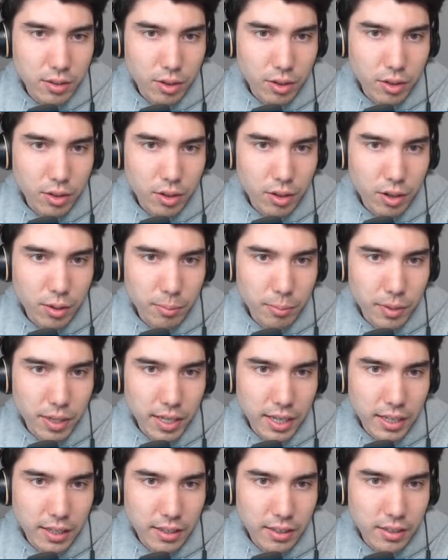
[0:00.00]
Oh,
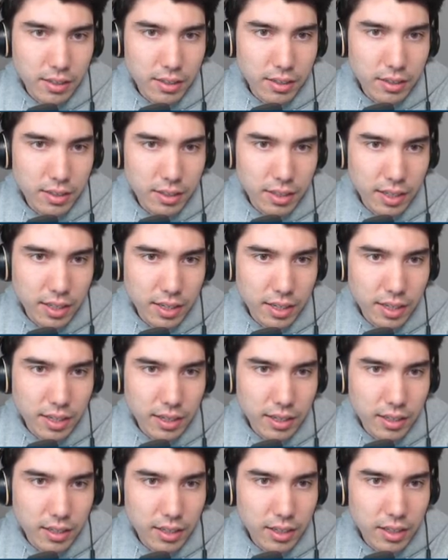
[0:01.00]
man. Yeah.
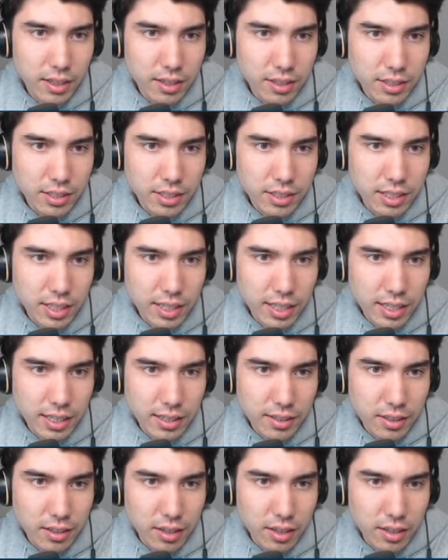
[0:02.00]
This knight
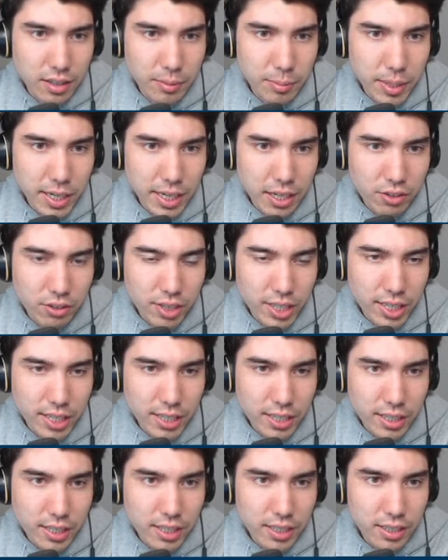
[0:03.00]
on the back
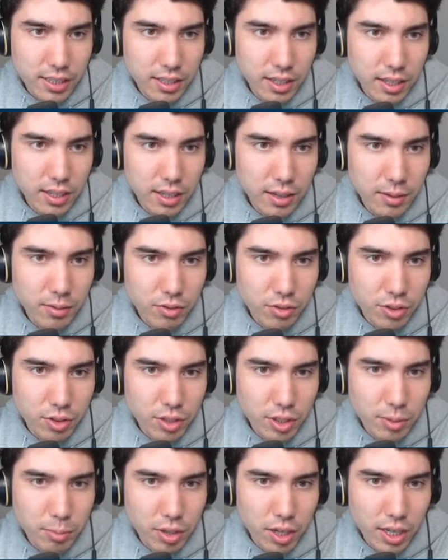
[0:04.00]
rank.
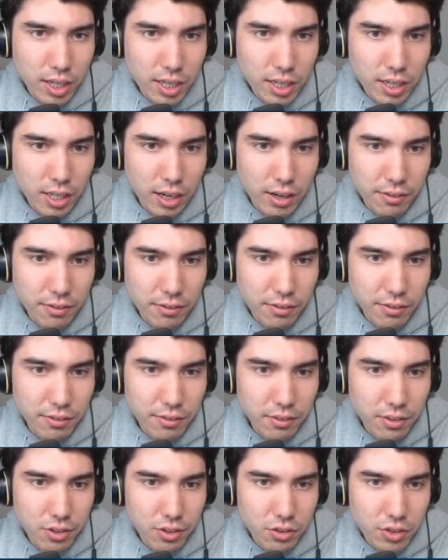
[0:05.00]
Really blocking off
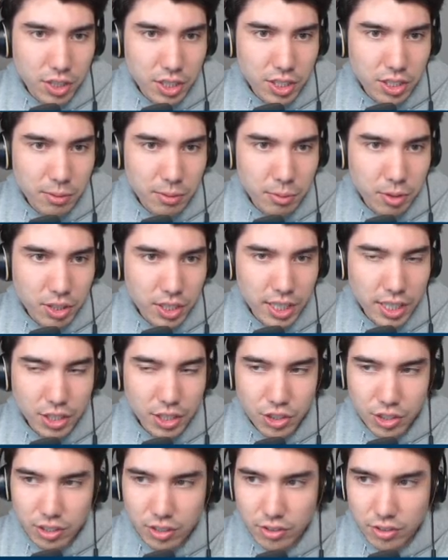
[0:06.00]
the rook's
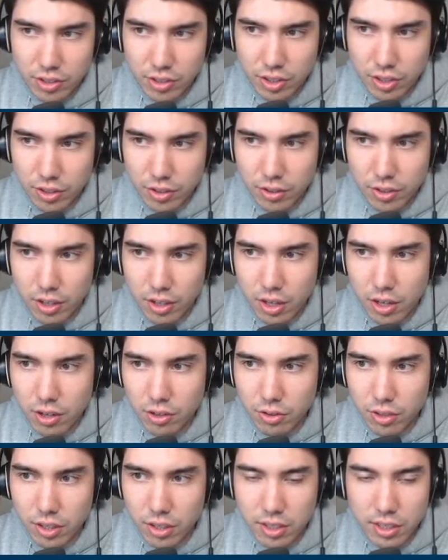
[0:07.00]
communication. So,
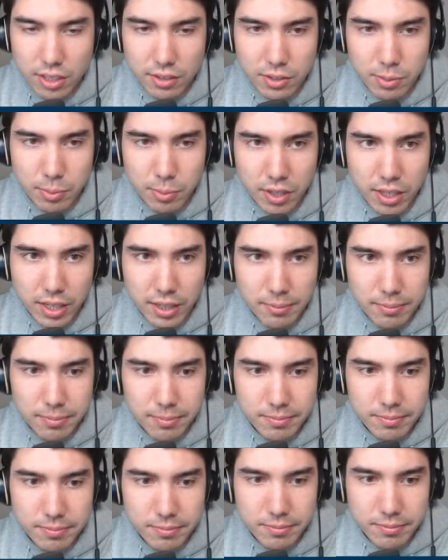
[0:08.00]
really tough spot.
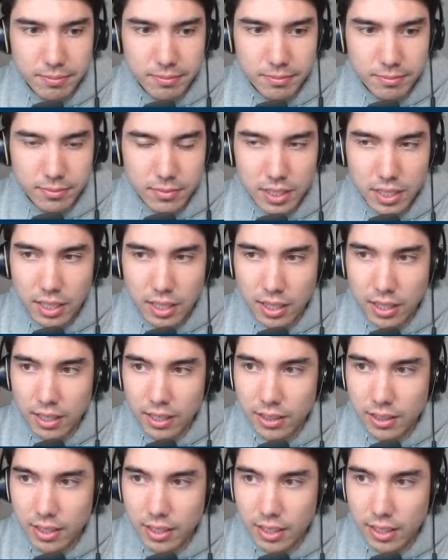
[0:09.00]

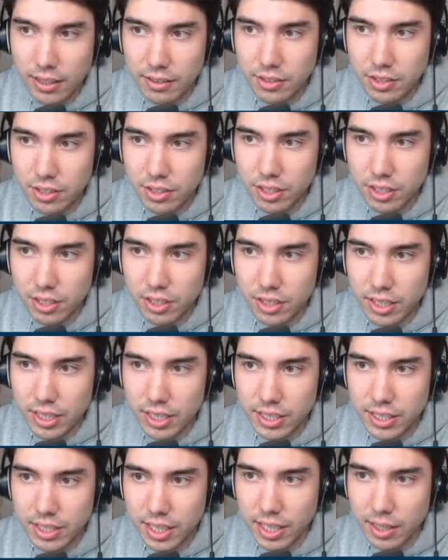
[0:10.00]
And they have started their
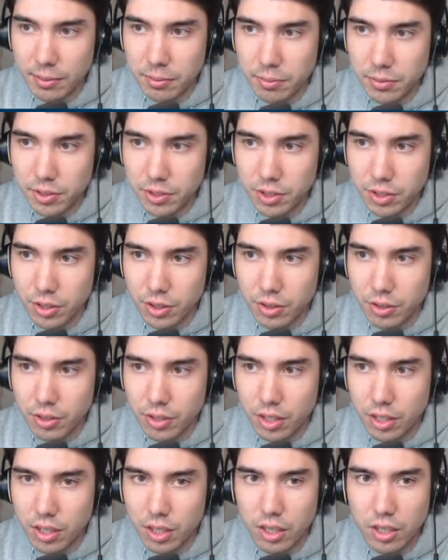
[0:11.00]
next game. So,
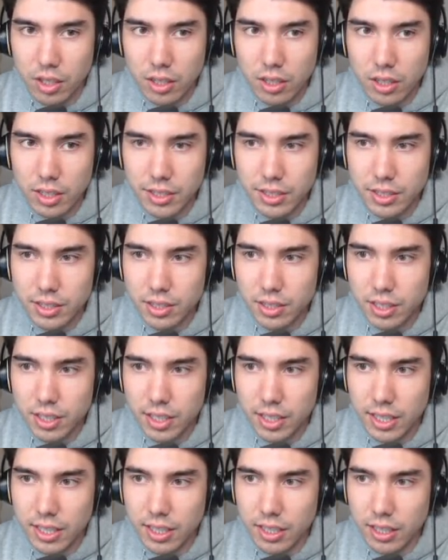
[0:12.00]
let's look
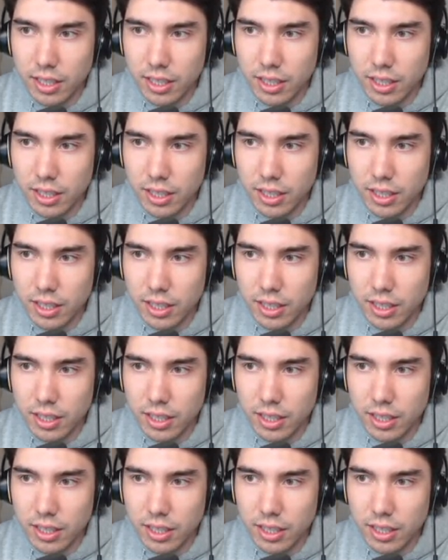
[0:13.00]
at...